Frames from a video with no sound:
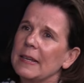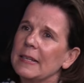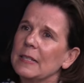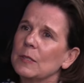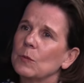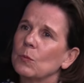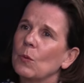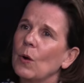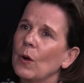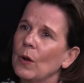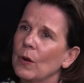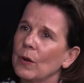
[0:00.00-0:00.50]

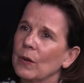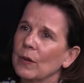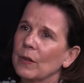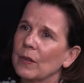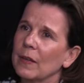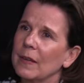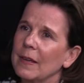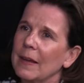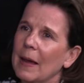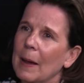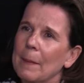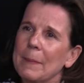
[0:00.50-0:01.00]
his
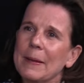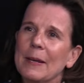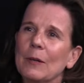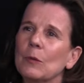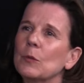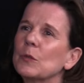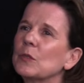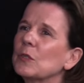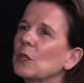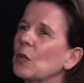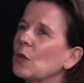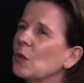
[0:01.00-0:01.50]
work. I mean, I
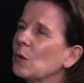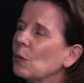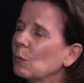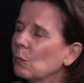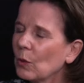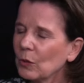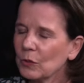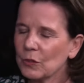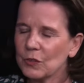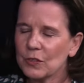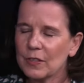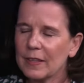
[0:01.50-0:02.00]
also
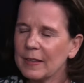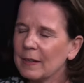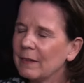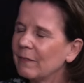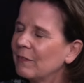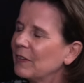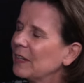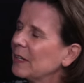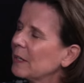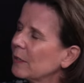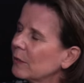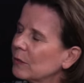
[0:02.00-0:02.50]
watched
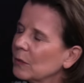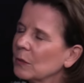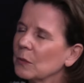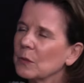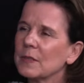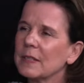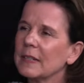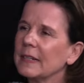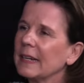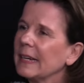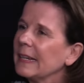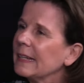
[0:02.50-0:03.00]
then
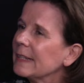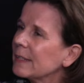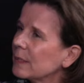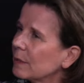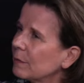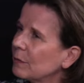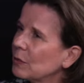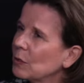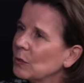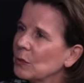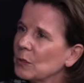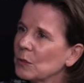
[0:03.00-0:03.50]
videos and
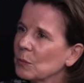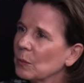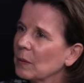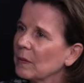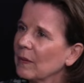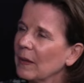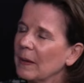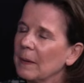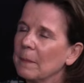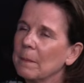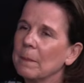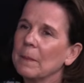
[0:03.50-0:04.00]
interviews
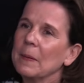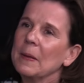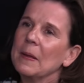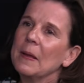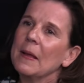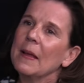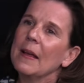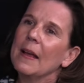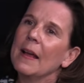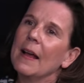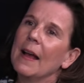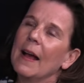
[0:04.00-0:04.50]
with him,
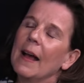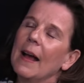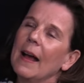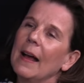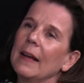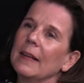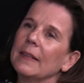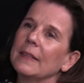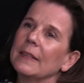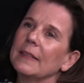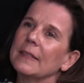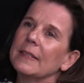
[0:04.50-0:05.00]

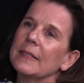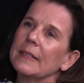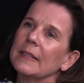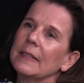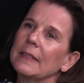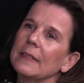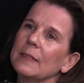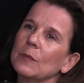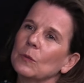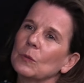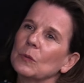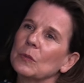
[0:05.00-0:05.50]
and
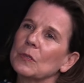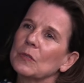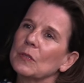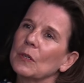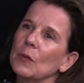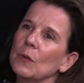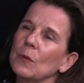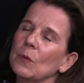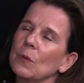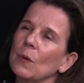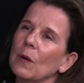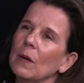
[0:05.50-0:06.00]
is
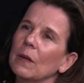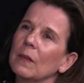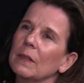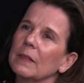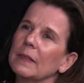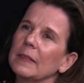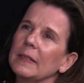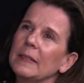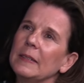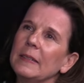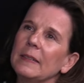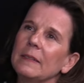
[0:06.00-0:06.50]
also
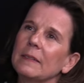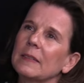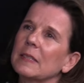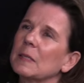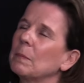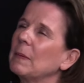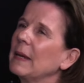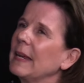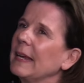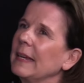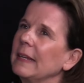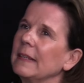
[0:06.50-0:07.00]
he
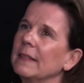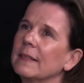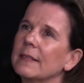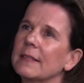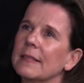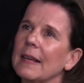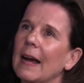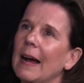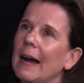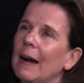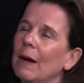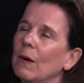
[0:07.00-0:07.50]

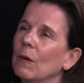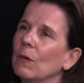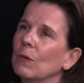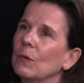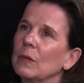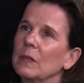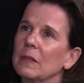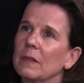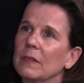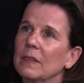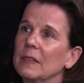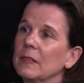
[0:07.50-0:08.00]
explains
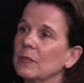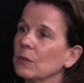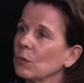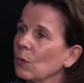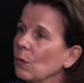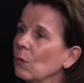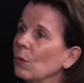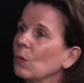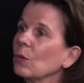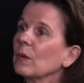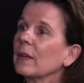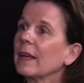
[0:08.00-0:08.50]
how this
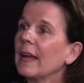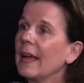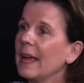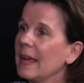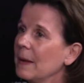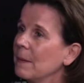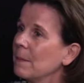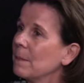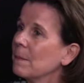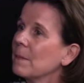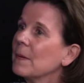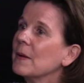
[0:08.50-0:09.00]
all
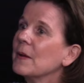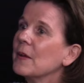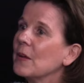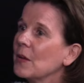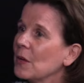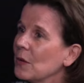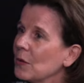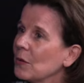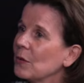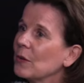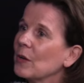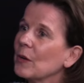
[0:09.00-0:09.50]
came,
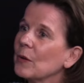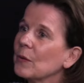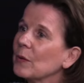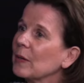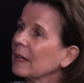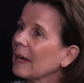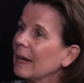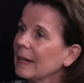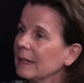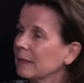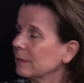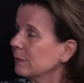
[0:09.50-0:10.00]
you know,
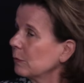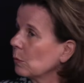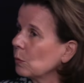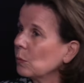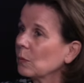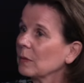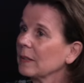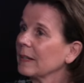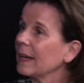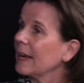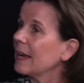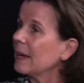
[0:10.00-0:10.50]
kind of
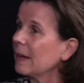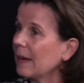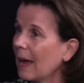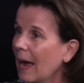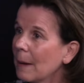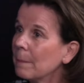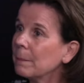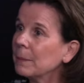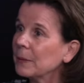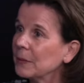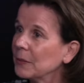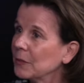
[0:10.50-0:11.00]
all came,
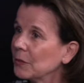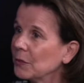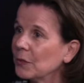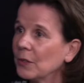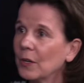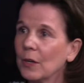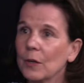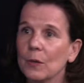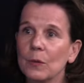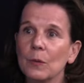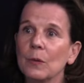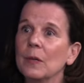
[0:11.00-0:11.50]
happened, you
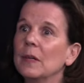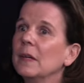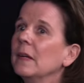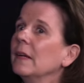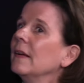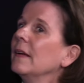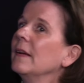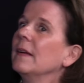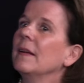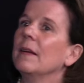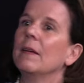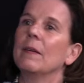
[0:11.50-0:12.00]
know.
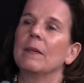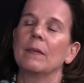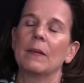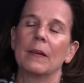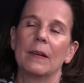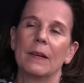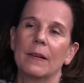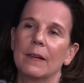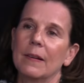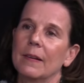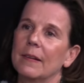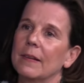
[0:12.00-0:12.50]

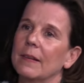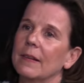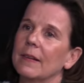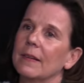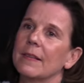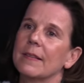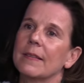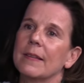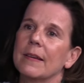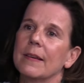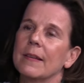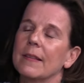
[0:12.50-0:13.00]
Uh,
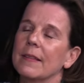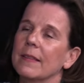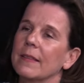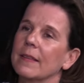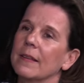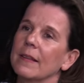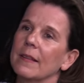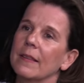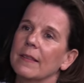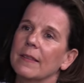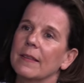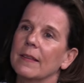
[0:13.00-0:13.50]
the,
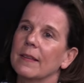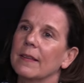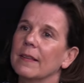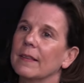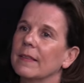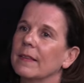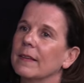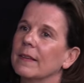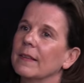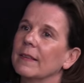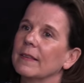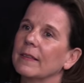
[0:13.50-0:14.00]
the the
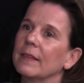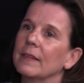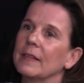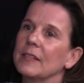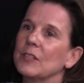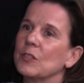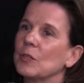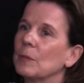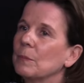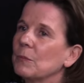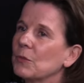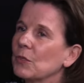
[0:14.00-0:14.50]
the the
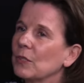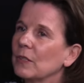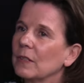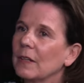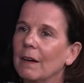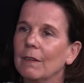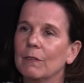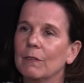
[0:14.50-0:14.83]
Egyptian